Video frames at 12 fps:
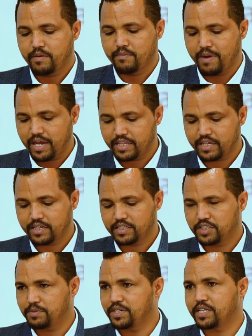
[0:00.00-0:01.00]
matter,
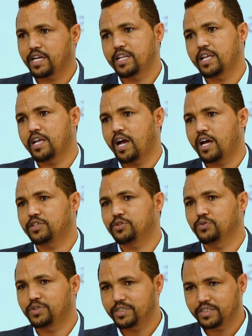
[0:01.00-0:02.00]
especially as
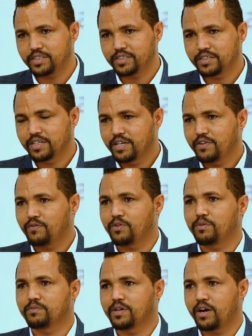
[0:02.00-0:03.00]
you see
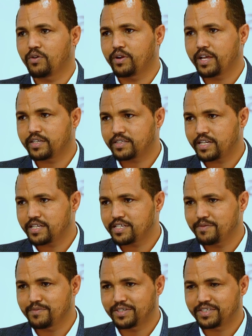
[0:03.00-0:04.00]
from our
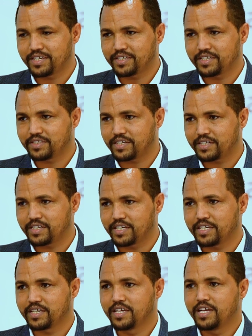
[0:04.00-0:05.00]
Excellency Minister
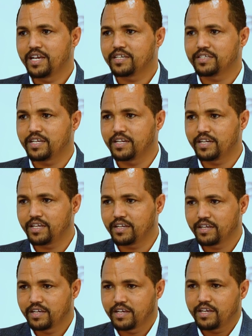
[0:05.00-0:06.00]
yesterday. They
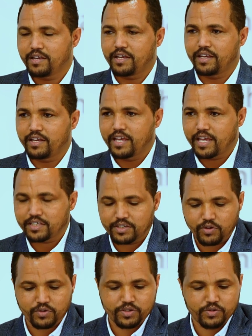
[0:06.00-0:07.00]
need engage
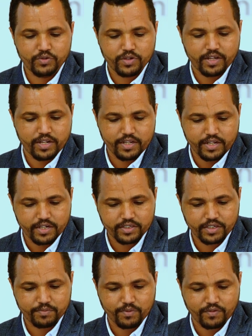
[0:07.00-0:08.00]
on
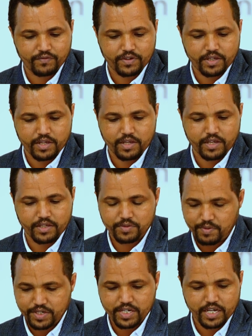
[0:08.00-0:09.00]
leadership of
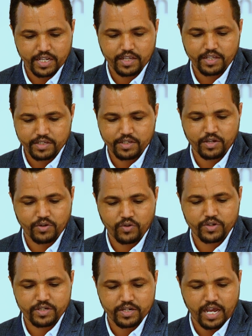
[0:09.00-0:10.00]
especially
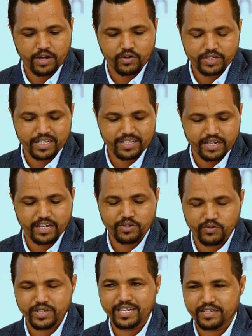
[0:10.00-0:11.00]
on adolescent and
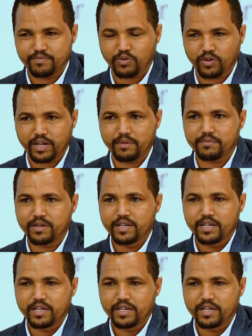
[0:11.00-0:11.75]
youth health program.